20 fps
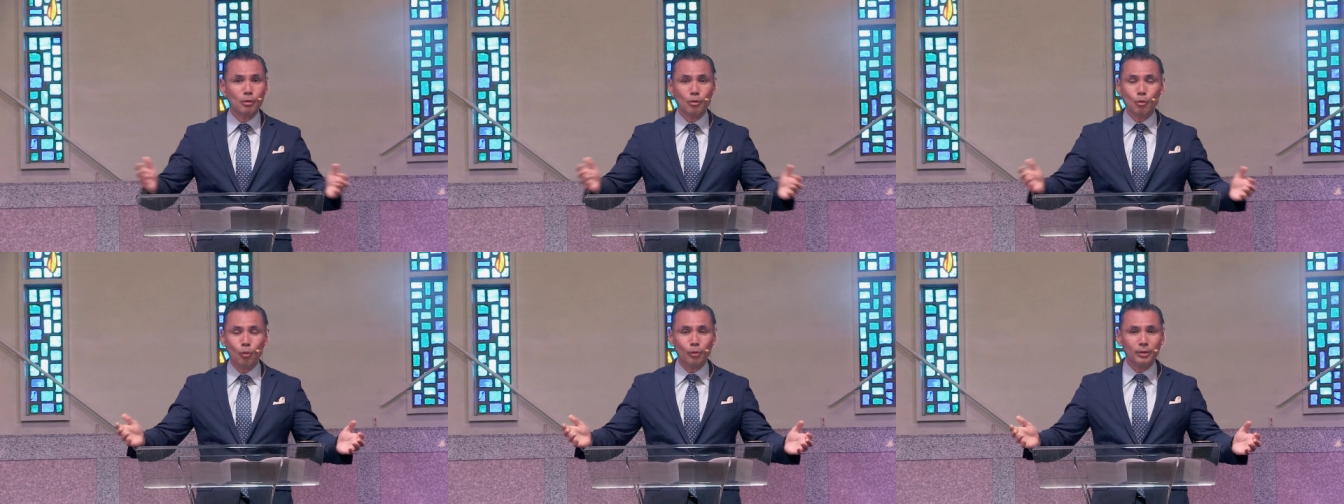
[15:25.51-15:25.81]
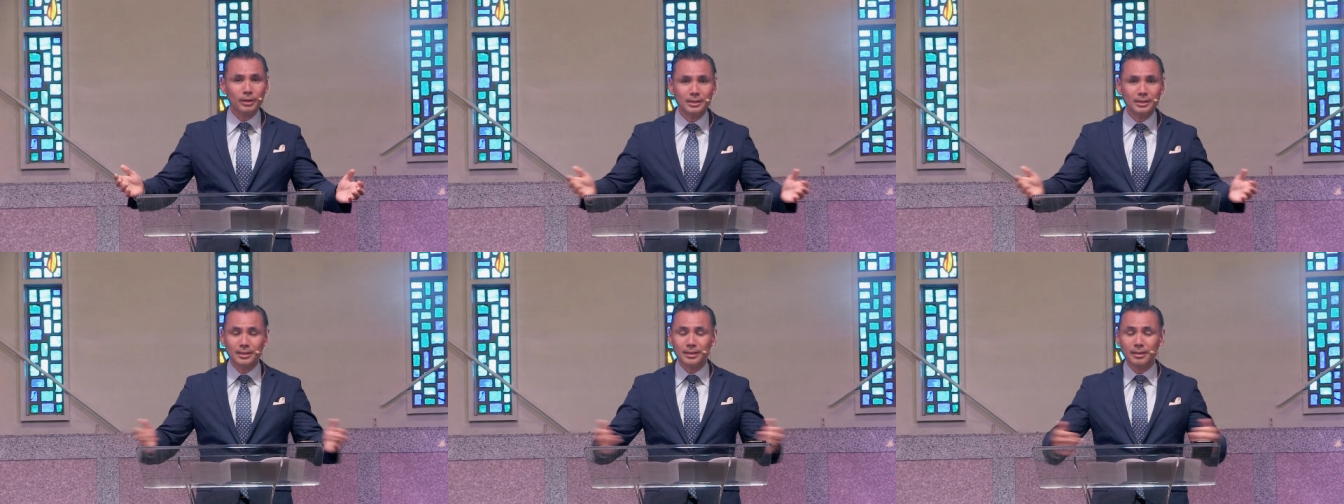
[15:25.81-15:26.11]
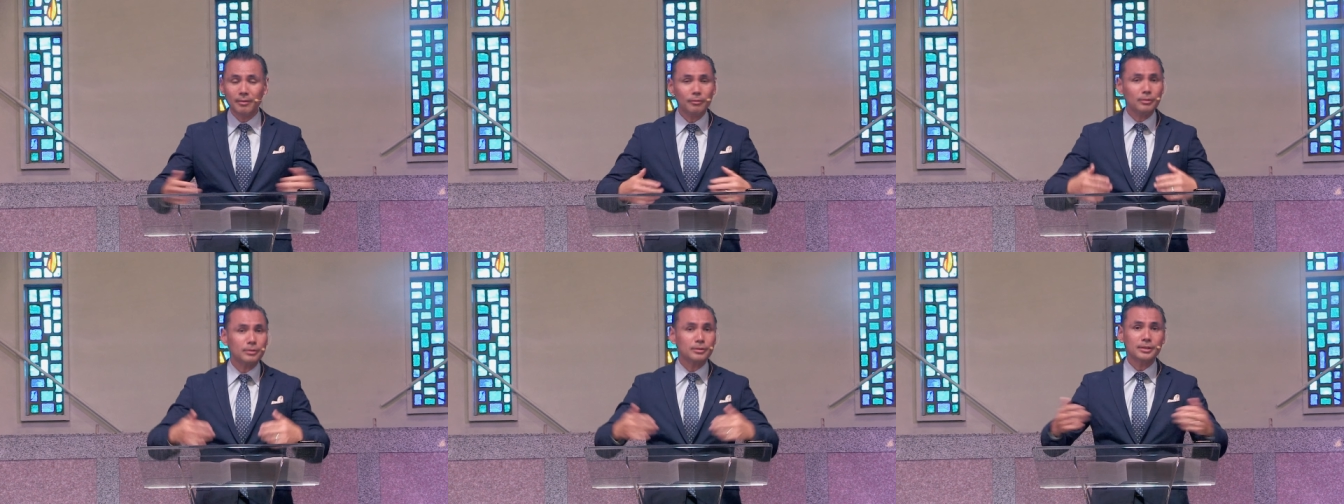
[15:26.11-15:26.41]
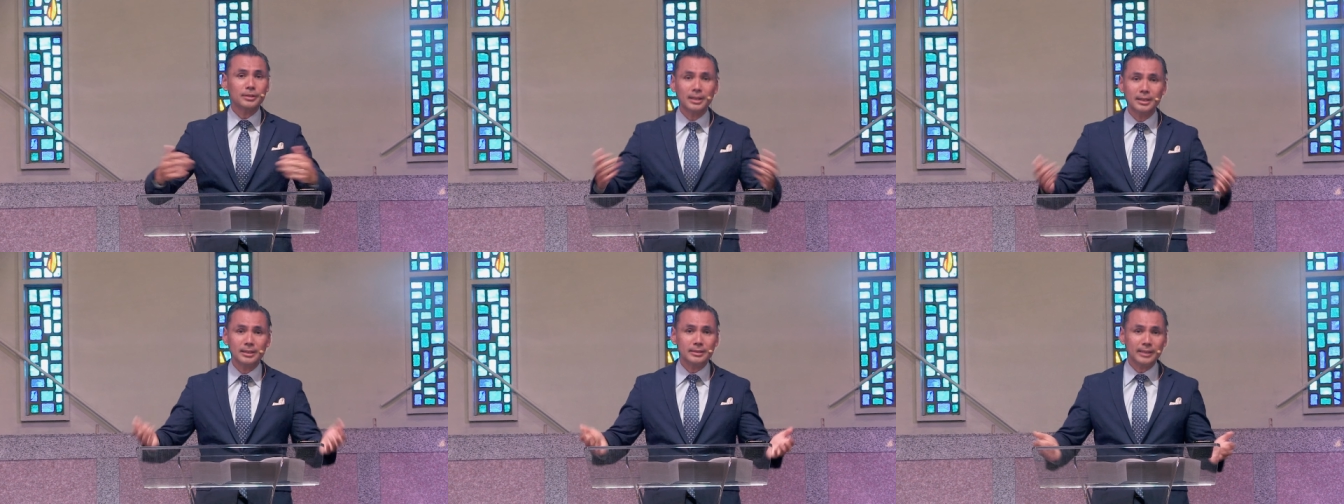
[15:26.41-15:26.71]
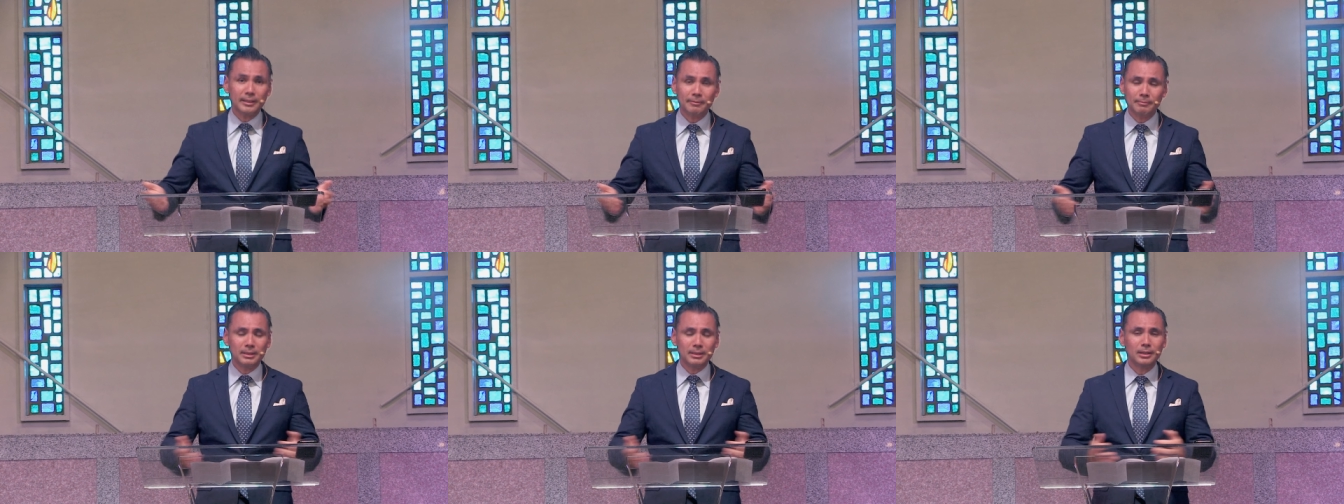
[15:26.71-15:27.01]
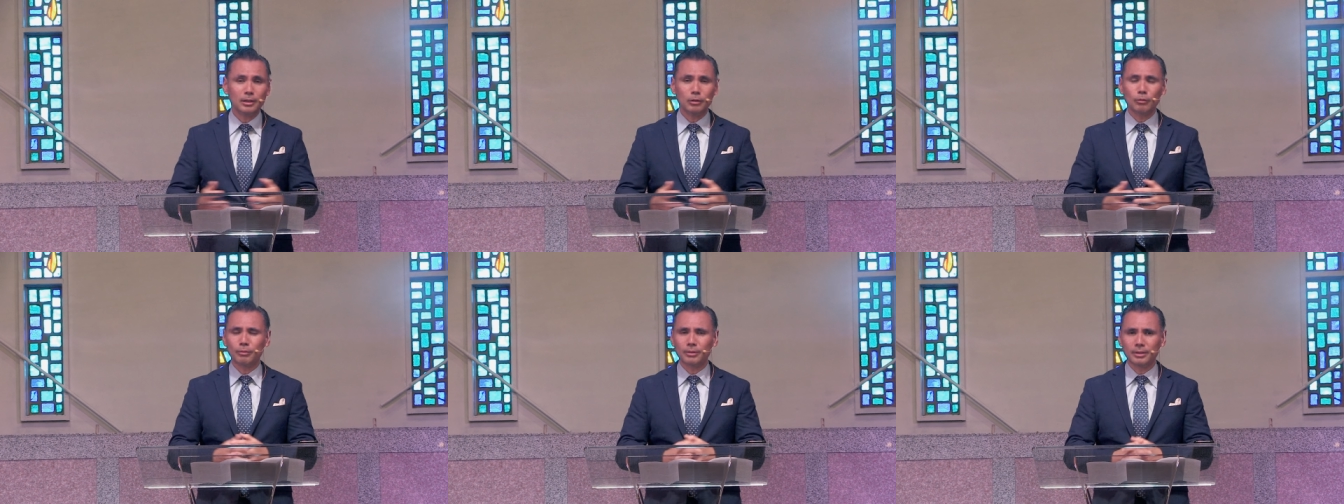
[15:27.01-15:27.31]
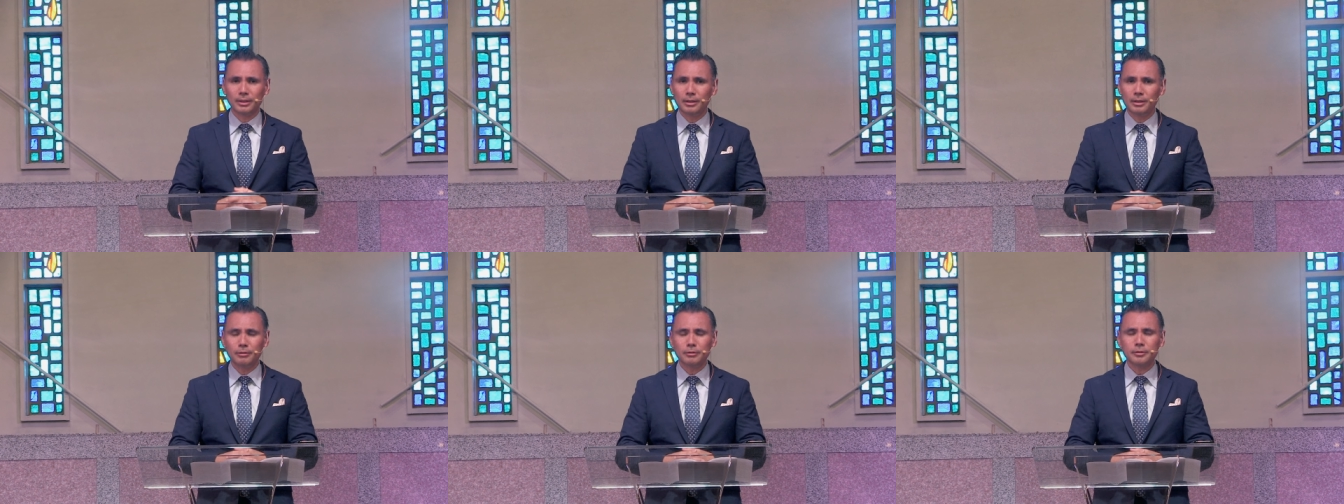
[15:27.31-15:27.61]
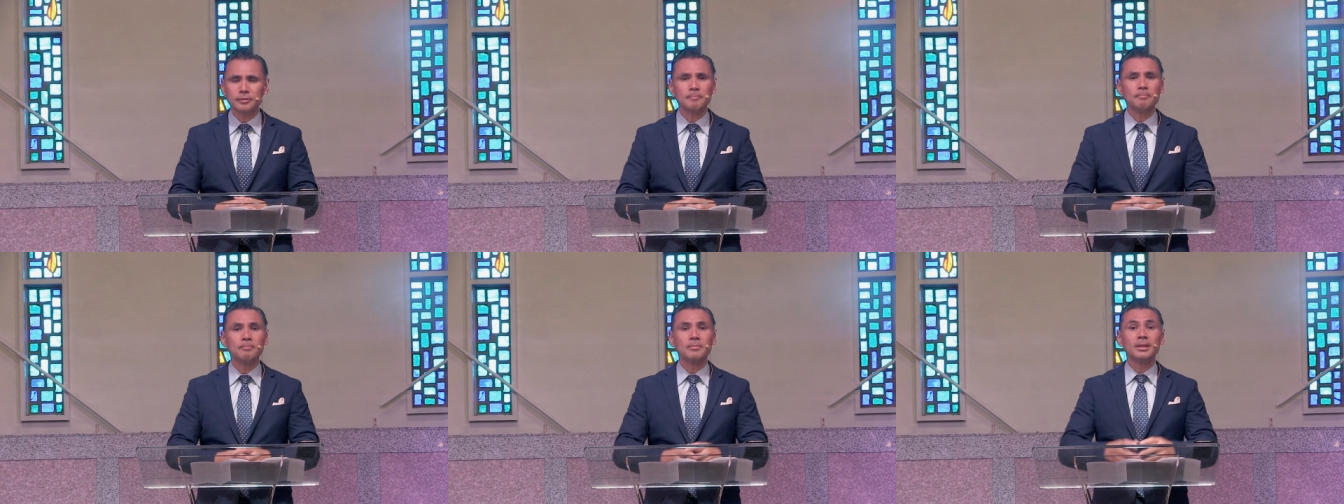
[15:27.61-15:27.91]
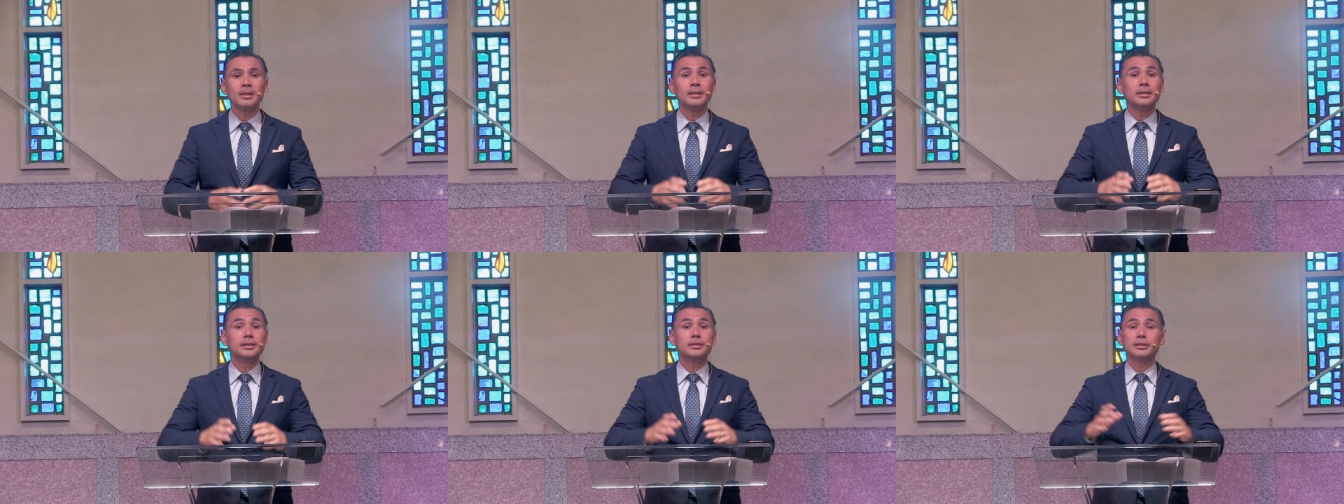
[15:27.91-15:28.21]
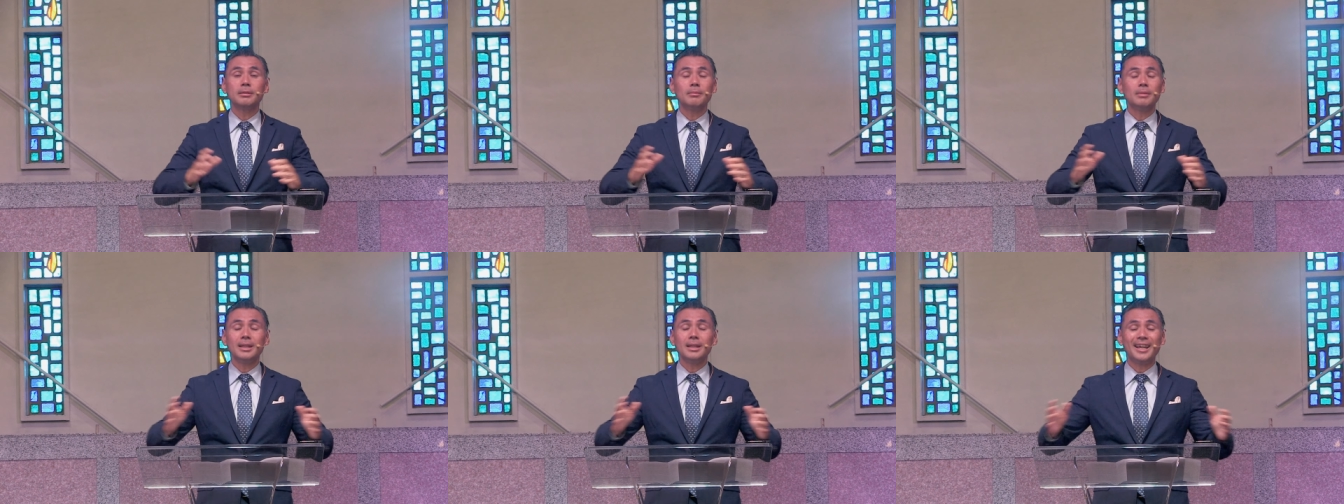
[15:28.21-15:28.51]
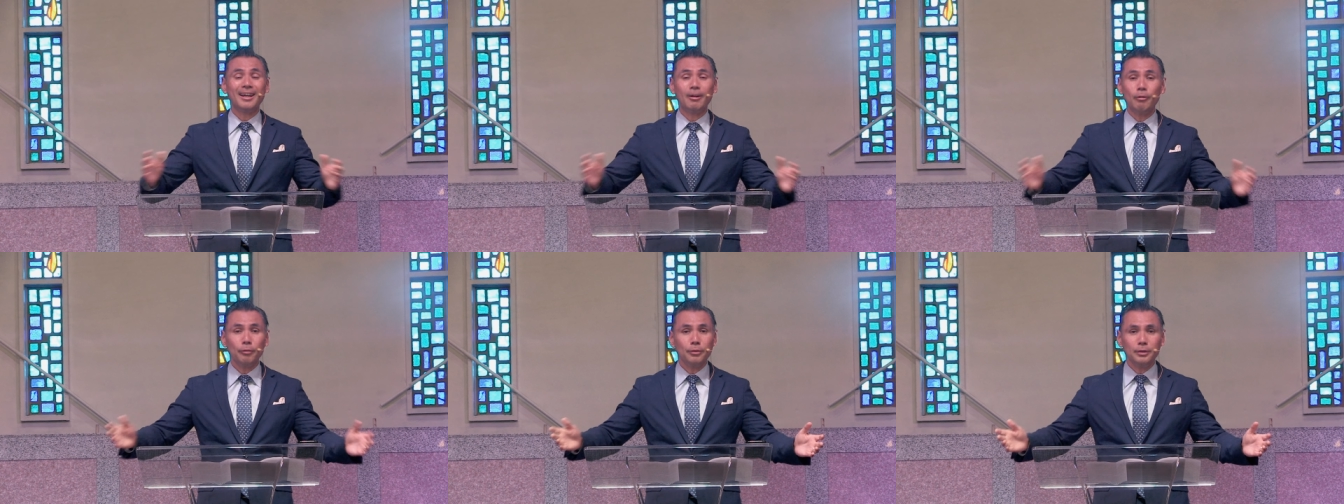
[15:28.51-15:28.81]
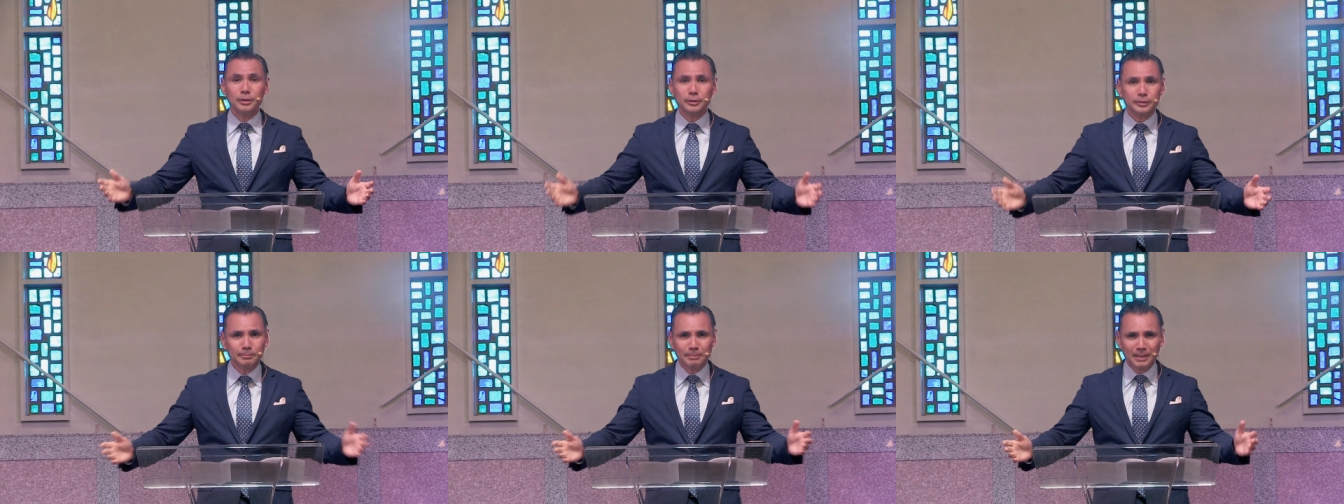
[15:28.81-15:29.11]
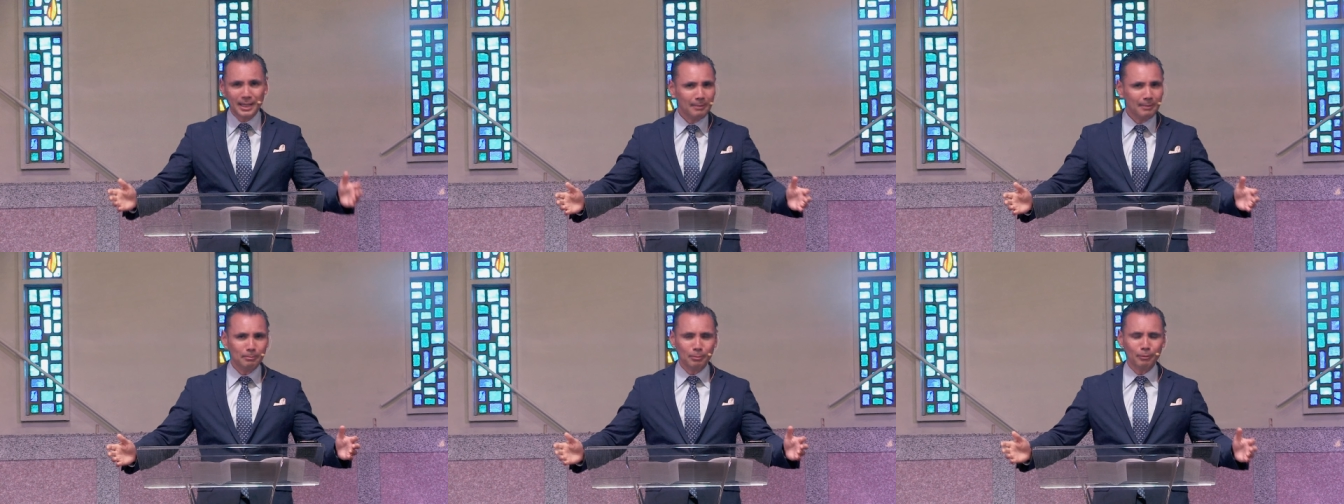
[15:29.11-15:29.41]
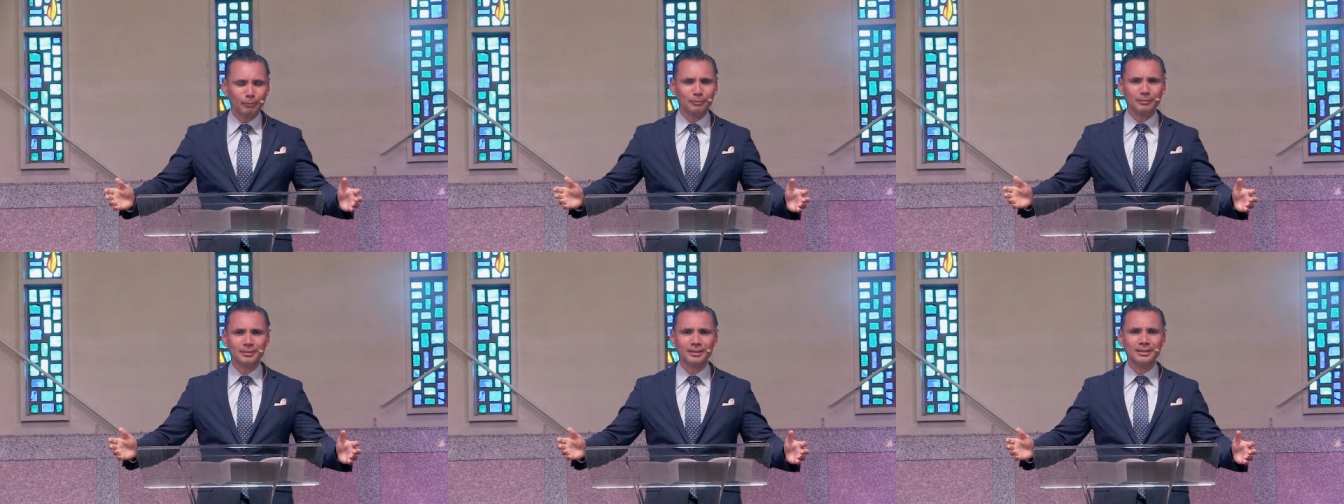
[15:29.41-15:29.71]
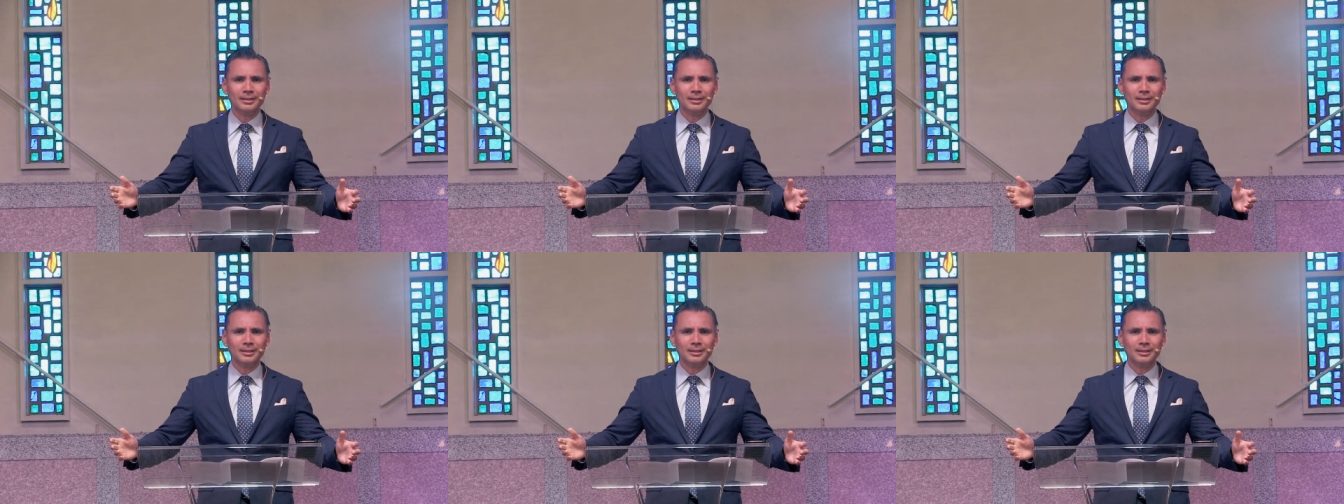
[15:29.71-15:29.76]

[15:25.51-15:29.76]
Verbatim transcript: according to different studies that have been done over the years. And some of the healthiest people